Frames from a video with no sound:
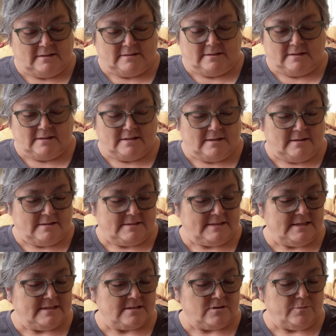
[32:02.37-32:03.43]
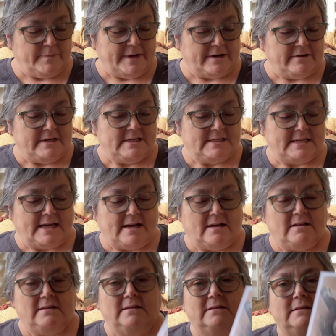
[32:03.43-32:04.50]
uh, seasonal berry
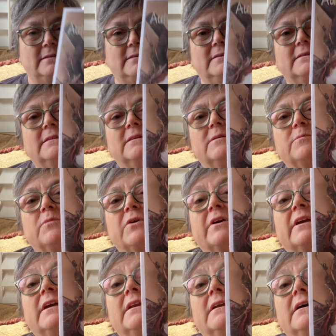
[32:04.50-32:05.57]
sal. I'm working